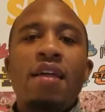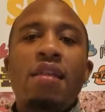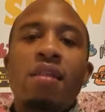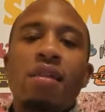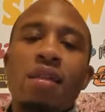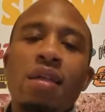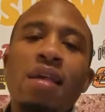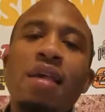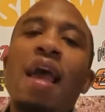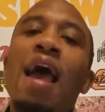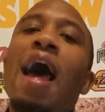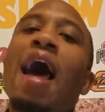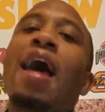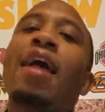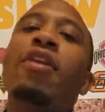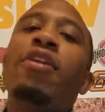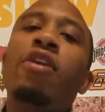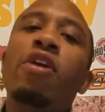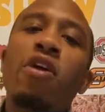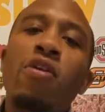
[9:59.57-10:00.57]
Zeke,
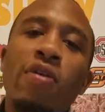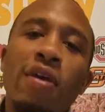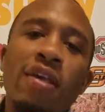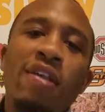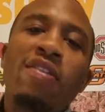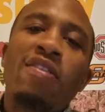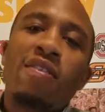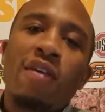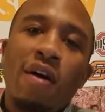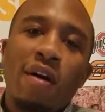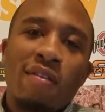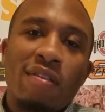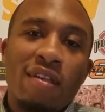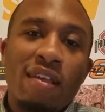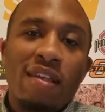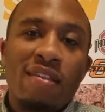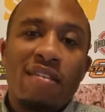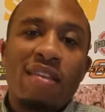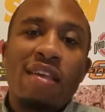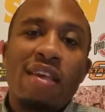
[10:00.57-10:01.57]
I know he's
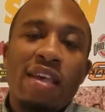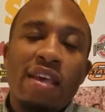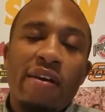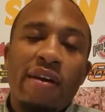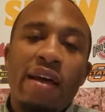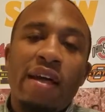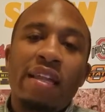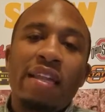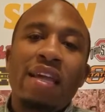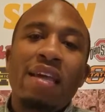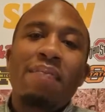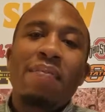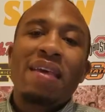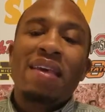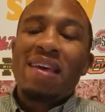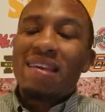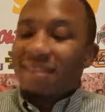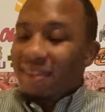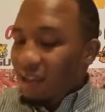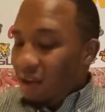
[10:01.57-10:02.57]
salty. Ezekiel Elliott,
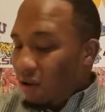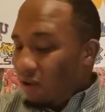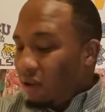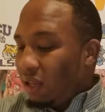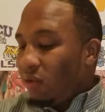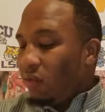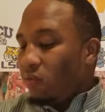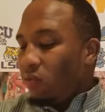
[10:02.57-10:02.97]
because he only